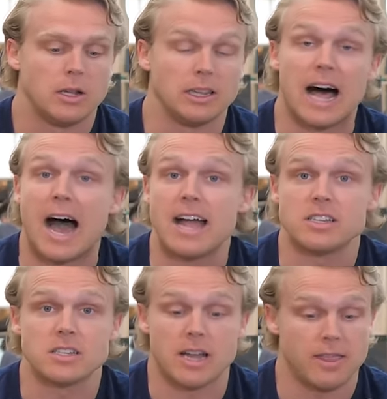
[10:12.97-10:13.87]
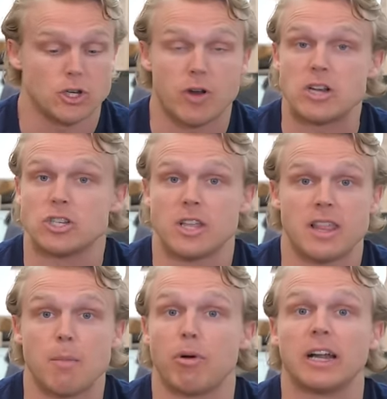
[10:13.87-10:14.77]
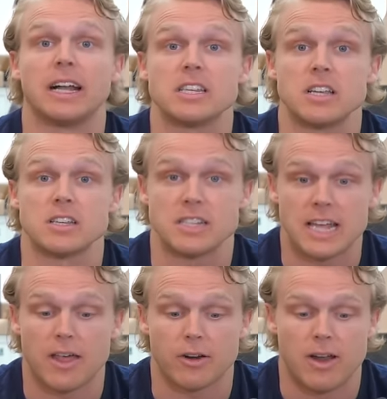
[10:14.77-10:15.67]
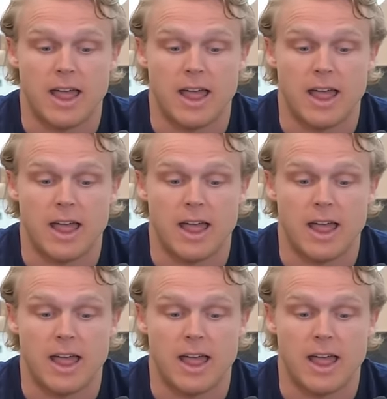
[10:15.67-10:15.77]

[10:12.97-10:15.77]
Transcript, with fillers: lies and the trenches that they bring against us together,